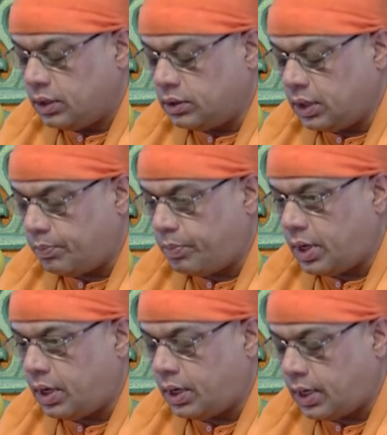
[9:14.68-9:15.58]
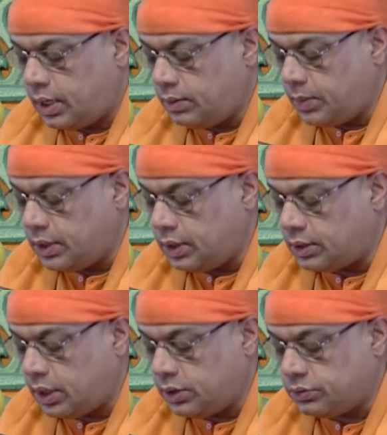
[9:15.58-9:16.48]
japa and
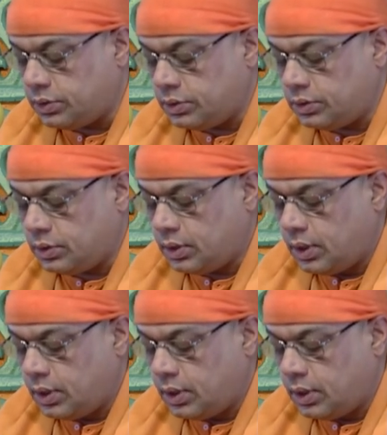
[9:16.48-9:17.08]
meditation,